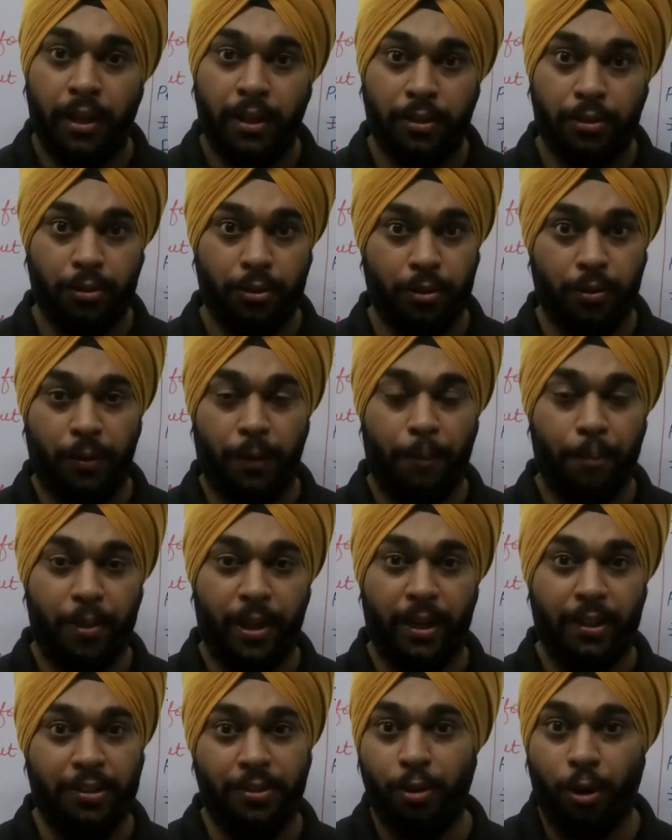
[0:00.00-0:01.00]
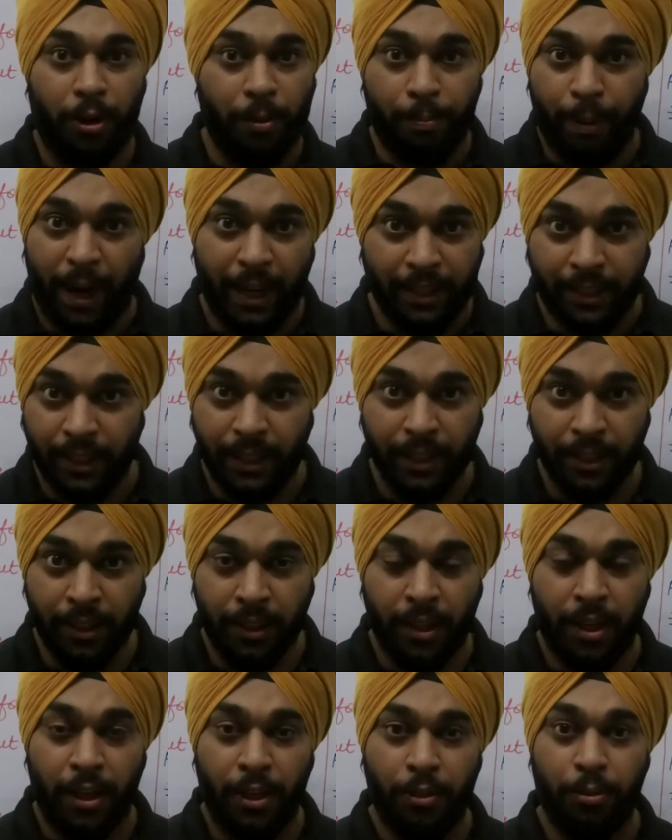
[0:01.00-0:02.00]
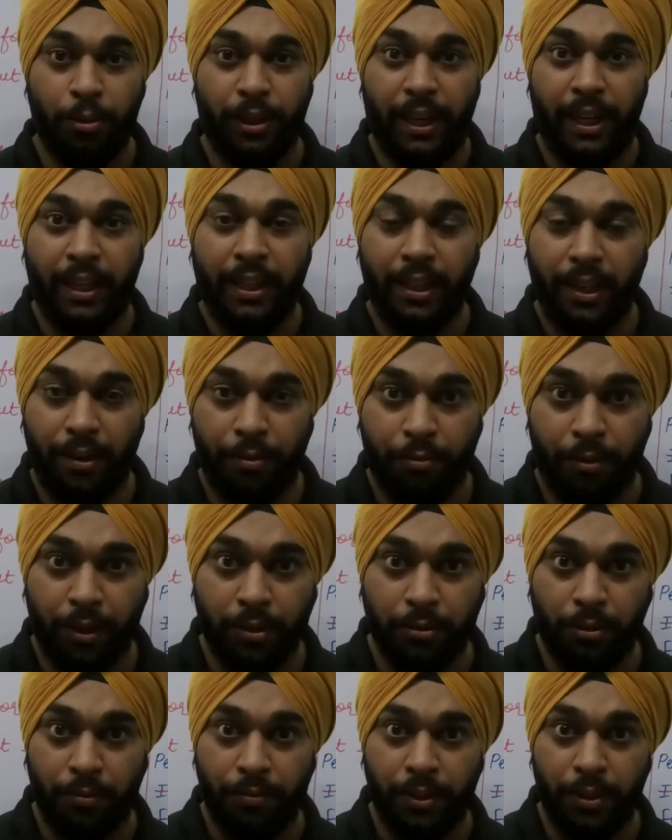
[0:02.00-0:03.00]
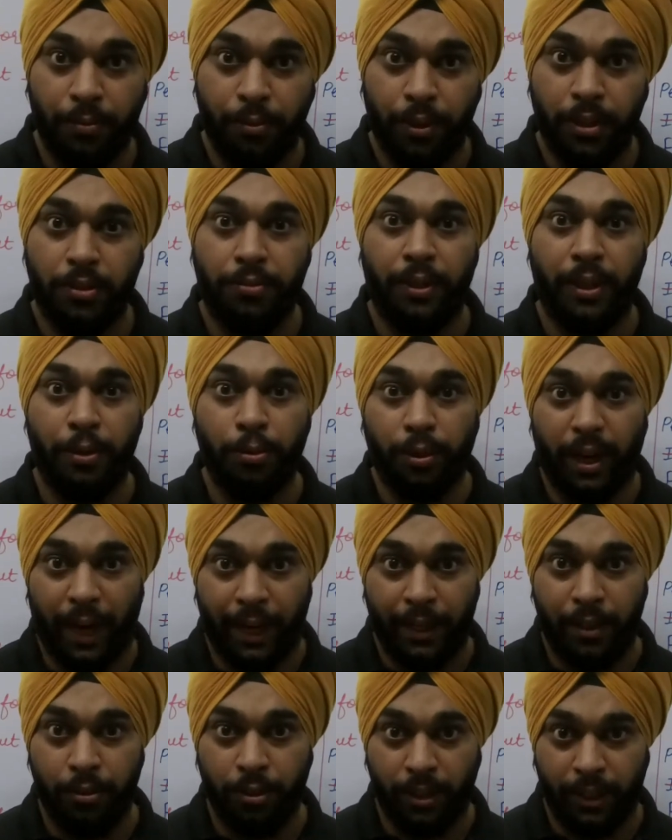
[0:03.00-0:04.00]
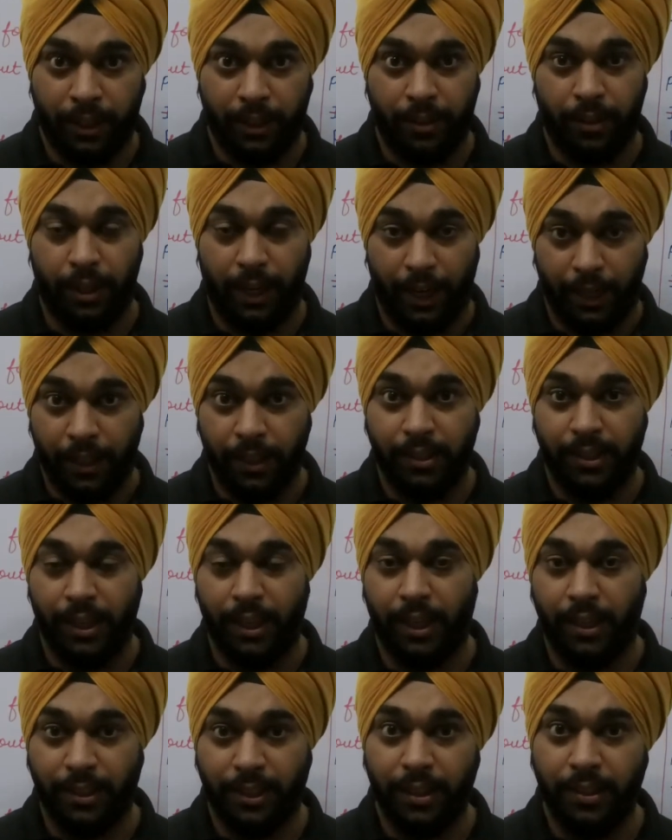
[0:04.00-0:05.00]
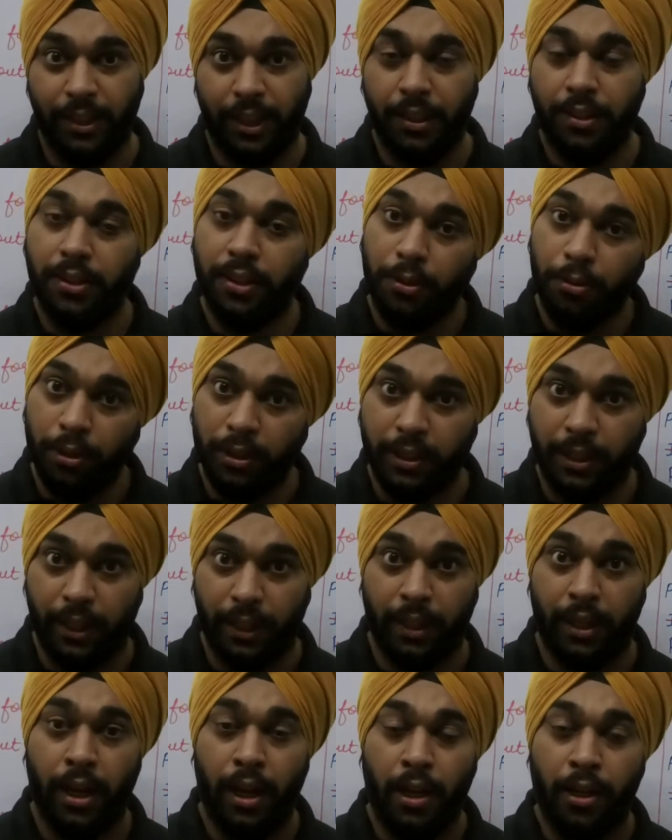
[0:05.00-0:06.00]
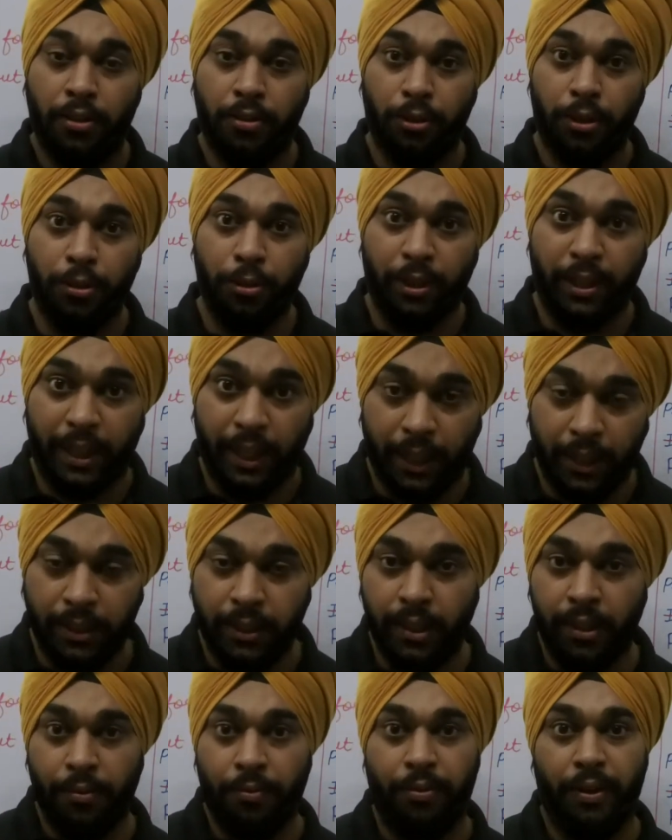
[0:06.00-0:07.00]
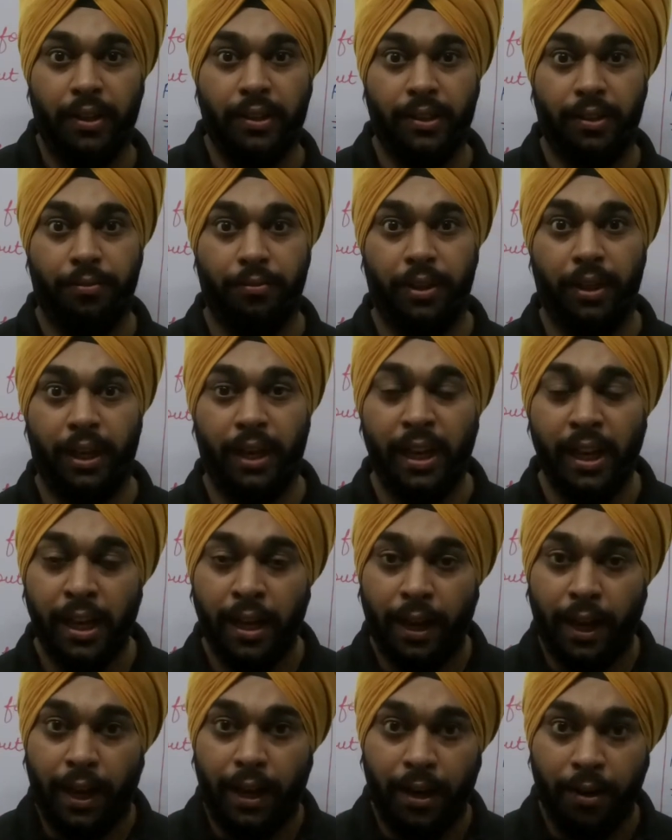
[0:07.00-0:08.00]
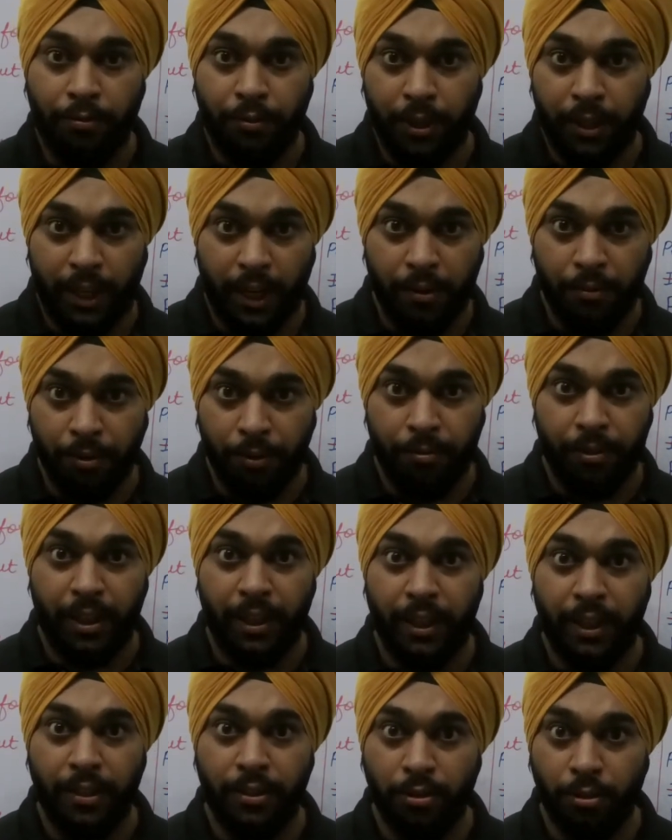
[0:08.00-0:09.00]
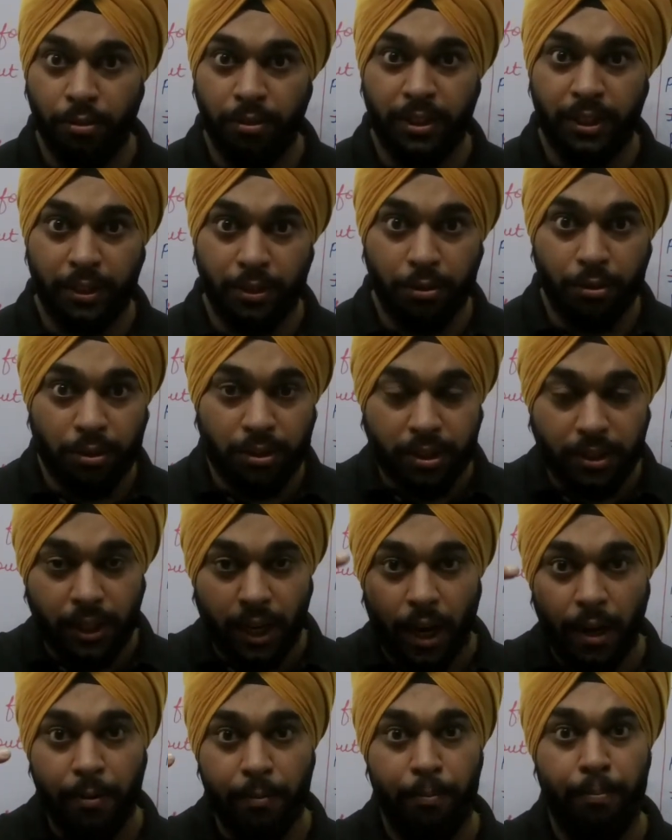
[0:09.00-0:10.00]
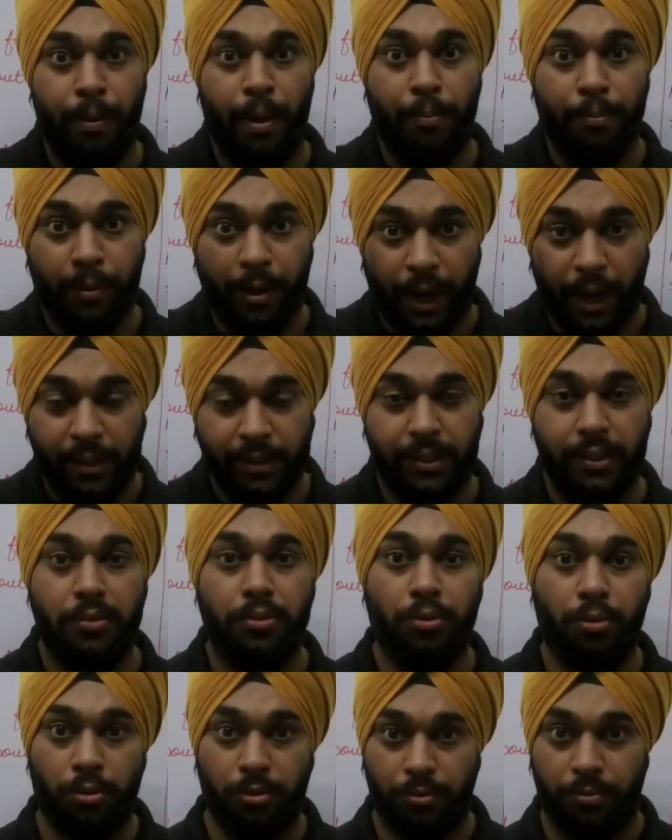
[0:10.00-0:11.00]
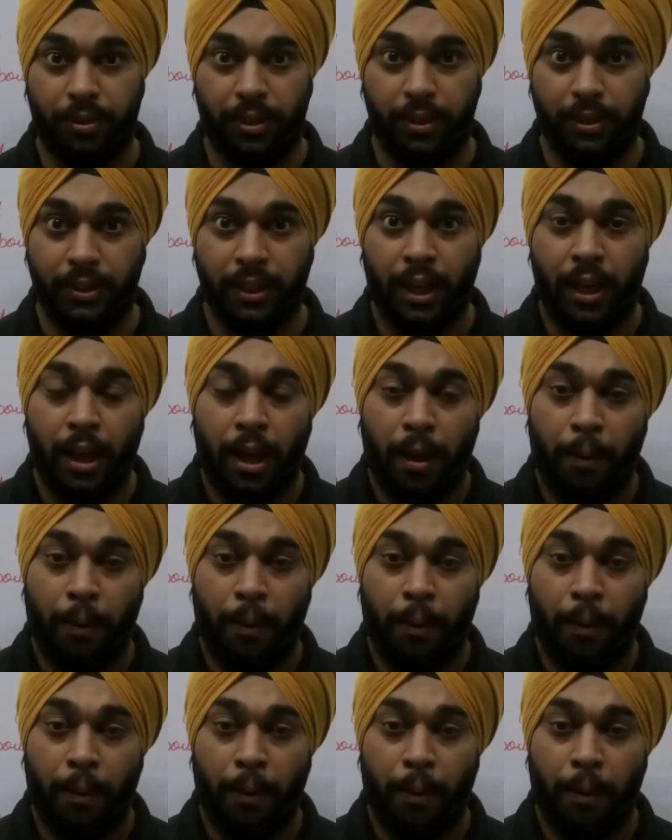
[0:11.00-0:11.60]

So it's not a bad thing to take a reference of the words when you write your letters and essays. It's a good thing. So you take the reference every day, and after 10-15 days you'll start memorizing those words.